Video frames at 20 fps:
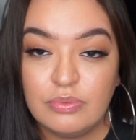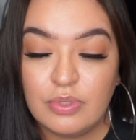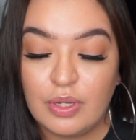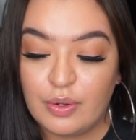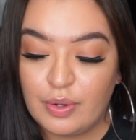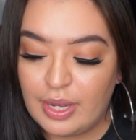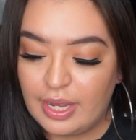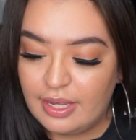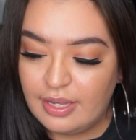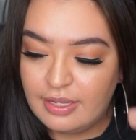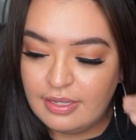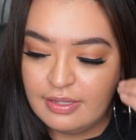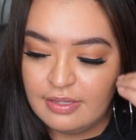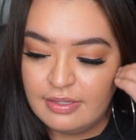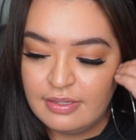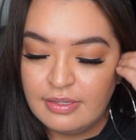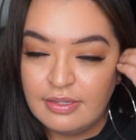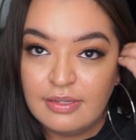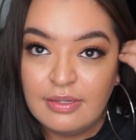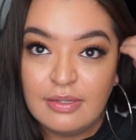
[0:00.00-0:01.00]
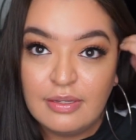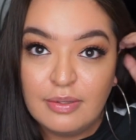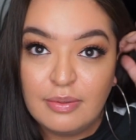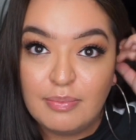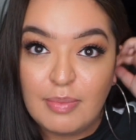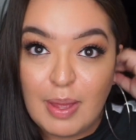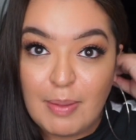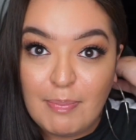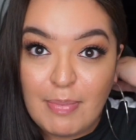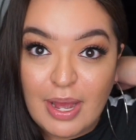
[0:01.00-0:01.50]
okay,
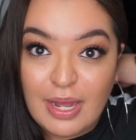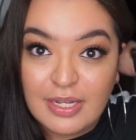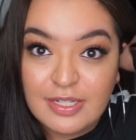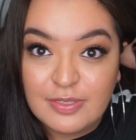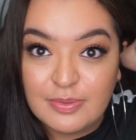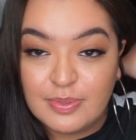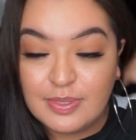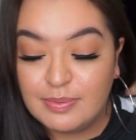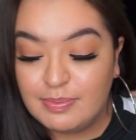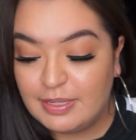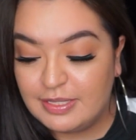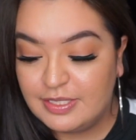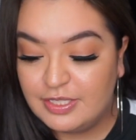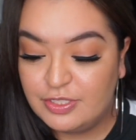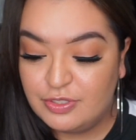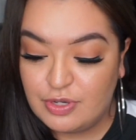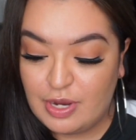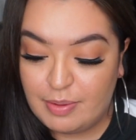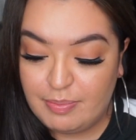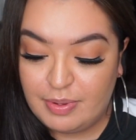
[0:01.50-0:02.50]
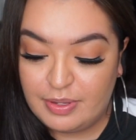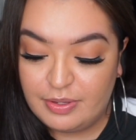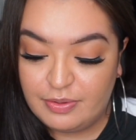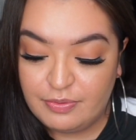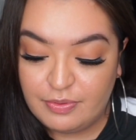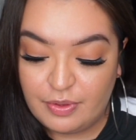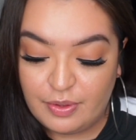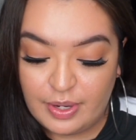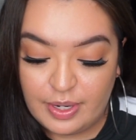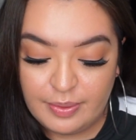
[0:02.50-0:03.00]
my box was about to drop on the
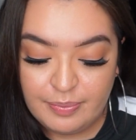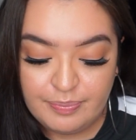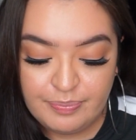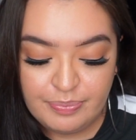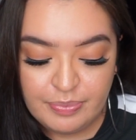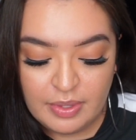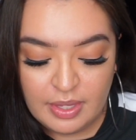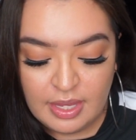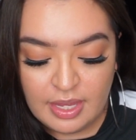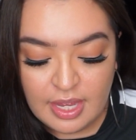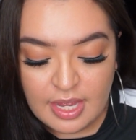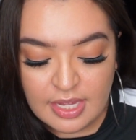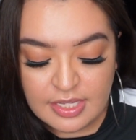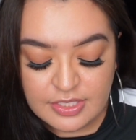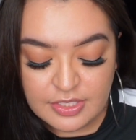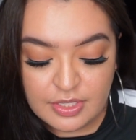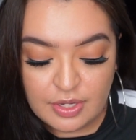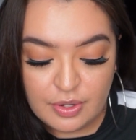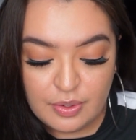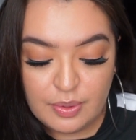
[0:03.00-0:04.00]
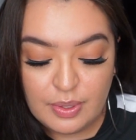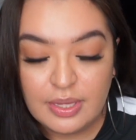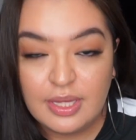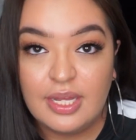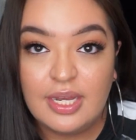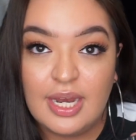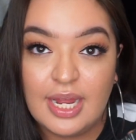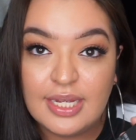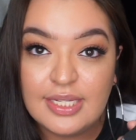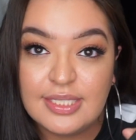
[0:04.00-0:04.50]
floor. So
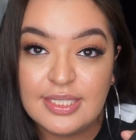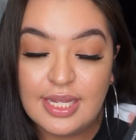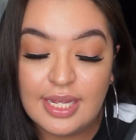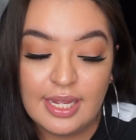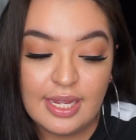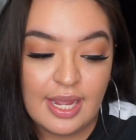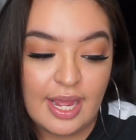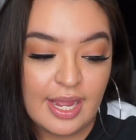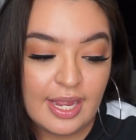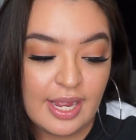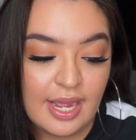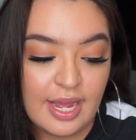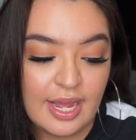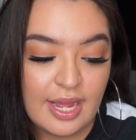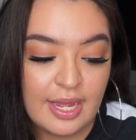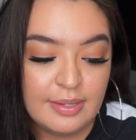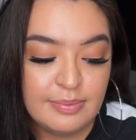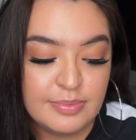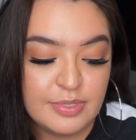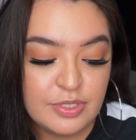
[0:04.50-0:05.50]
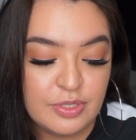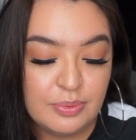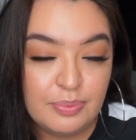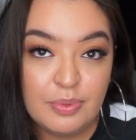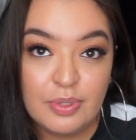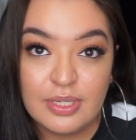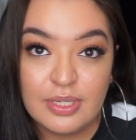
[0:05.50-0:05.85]
the next thing I got, I'm super